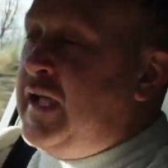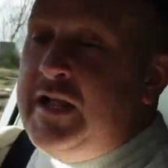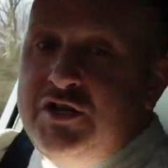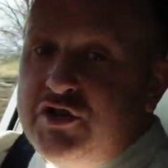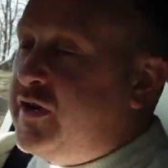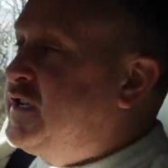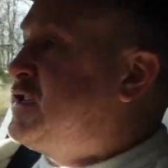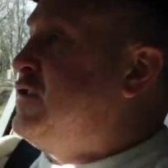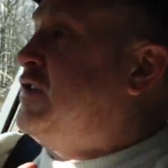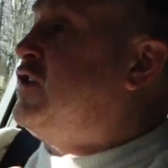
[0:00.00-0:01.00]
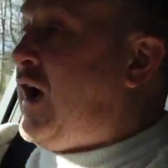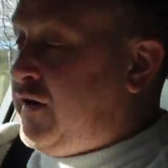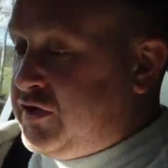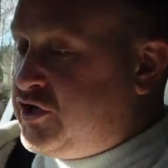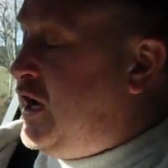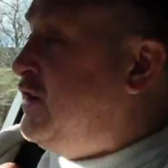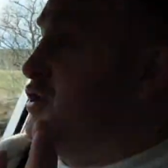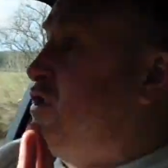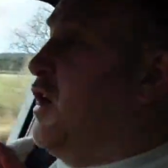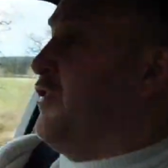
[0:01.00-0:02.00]
dangerous to have to
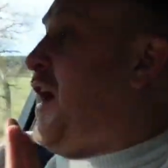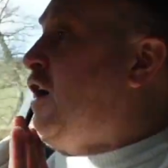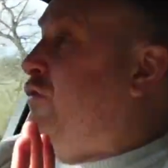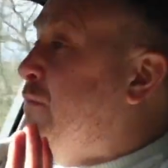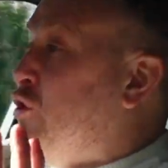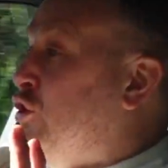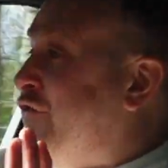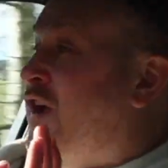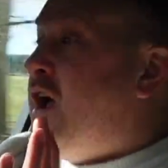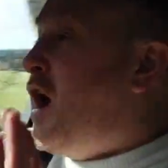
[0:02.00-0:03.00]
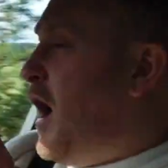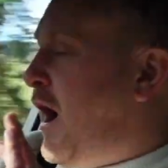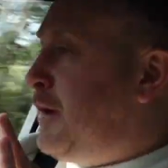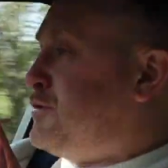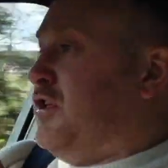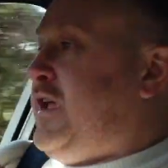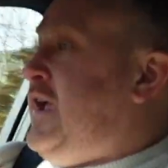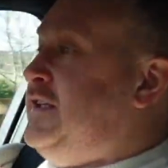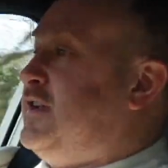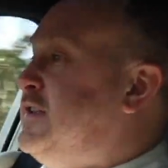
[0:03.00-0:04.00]
change that on the move. Absolutely
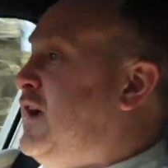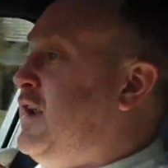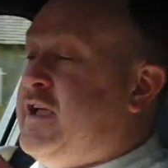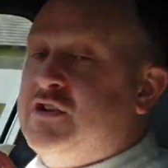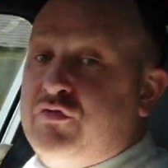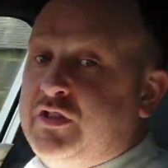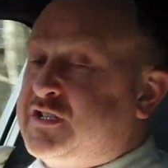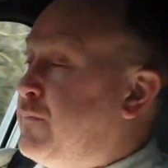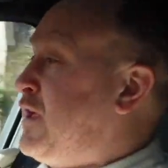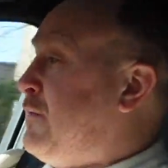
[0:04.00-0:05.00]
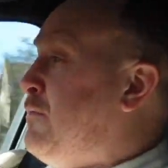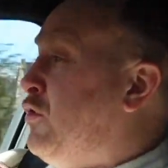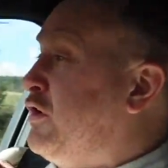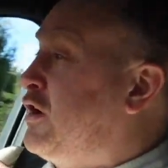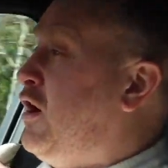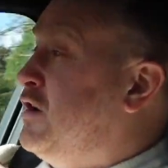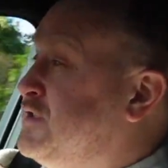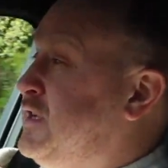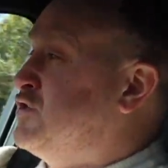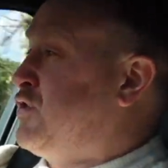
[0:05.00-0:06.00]
hated, and it is really something about modern cars
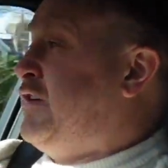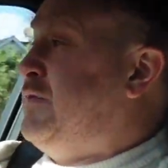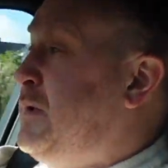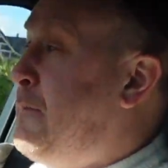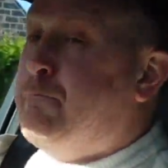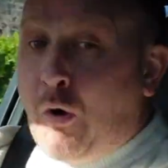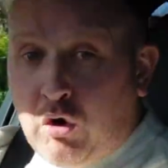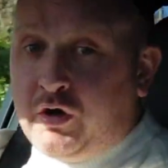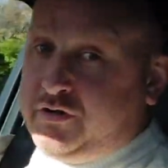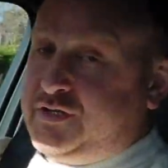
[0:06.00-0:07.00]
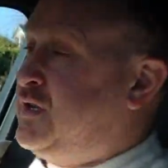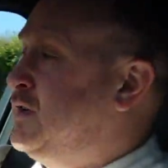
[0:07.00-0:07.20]
that is driving me bonkers.